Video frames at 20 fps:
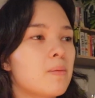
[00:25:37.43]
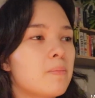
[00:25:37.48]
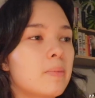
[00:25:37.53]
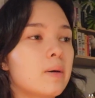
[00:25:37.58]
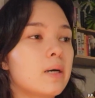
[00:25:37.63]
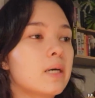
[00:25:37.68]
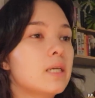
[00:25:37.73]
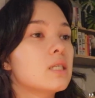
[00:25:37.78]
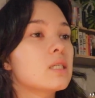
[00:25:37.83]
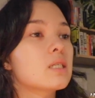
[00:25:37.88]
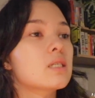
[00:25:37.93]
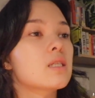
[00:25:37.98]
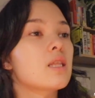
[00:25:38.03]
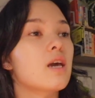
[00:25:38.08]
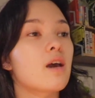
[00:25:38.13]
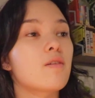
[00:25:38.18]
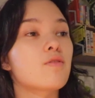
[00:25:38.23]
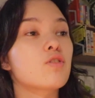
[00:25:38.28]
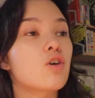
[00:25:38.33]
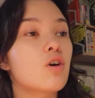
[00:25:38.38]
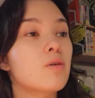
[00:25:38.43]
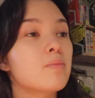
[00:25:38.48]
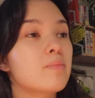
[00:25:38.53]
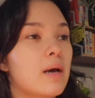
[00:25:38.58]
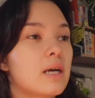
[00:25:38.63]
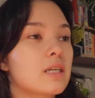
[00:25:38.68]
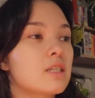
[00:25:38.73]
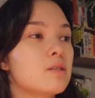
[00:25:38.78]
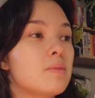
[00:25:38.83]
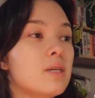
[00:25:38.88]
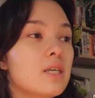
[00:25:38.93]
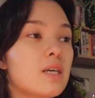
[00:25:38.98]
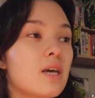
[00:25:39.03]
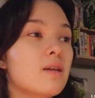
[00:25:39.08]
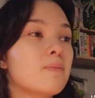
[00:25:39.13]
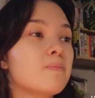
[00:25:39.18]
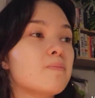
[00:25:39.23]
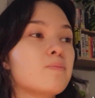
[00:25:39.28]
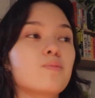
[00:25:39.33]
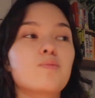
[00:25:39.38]
but they haven't gotten back to me
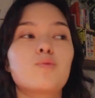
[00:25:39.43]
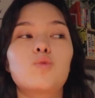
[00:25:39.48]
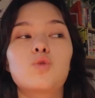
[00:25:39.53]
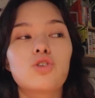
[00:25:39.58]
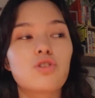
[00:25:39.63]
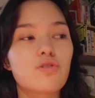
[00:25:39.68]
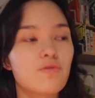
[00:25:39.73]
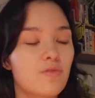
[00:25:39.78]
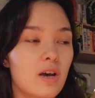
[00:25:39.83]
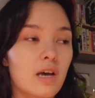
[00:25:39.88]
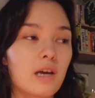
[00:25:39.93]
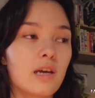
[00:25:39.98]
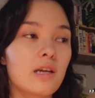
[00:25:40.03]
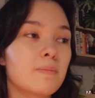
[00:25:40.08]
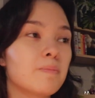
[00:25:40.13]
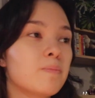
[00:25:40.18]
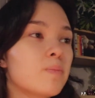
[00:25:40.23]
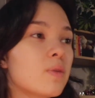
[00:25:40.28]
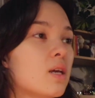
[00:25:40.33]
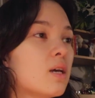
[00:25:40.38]
yet, which is fine.